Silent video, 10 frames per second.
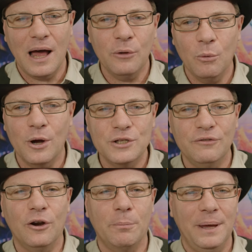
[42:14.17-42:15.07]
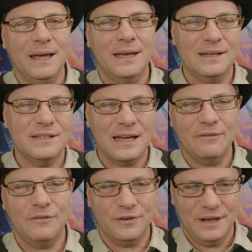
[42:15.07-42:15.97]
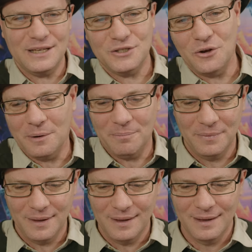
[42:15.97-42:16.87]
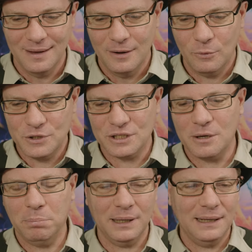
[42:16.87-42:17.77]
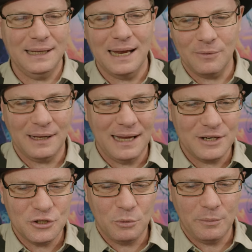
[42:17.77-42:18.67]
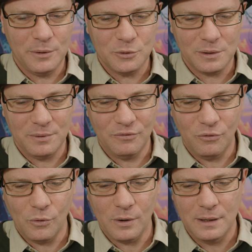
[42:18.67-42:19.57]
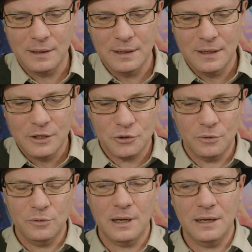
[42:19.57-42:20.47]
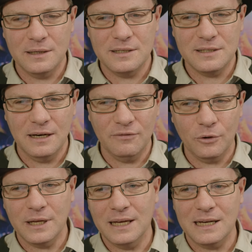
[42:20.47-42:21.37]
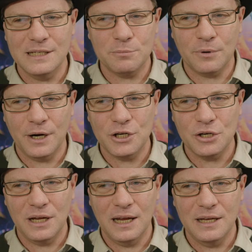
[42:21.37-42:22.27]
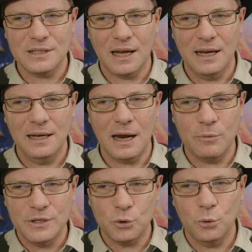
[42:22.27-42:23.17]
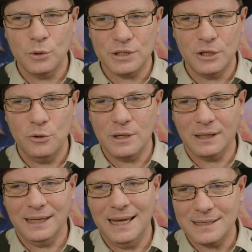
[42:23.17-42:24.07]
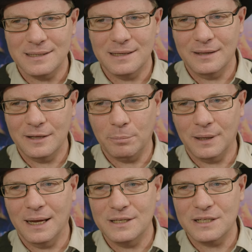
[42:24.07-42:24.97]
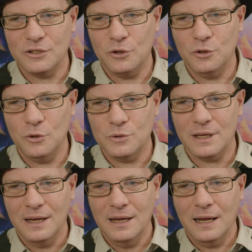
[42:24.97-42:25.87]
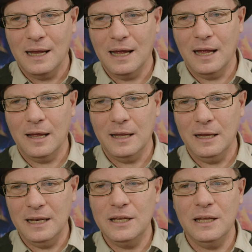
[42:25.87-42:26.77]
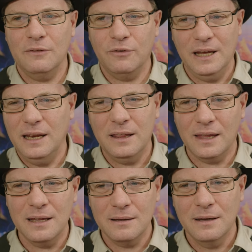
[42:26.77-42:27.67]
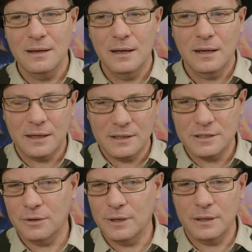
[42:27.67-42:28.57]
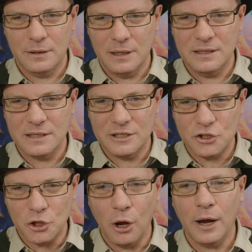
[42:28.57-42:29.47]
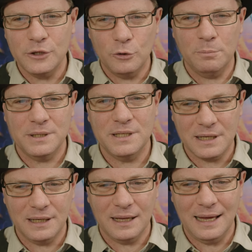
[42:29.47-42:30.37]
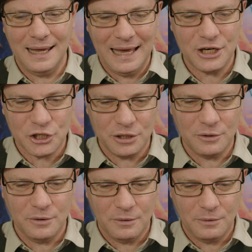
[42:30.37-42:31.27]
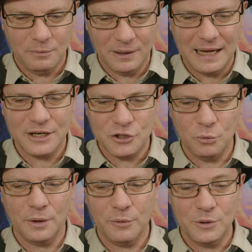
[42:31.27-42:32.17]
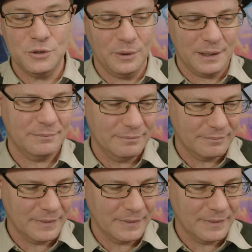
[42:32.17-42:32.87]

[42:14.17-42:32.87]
Otherwise, you've got to bank it and save it for next time, which is completely unrelated to what we were doing before. So uh, instead of looking at inspiration as a, a resource that you collect that the players get to use uh, any for anything, consider it as it's tied to a particular action related to what they were doing.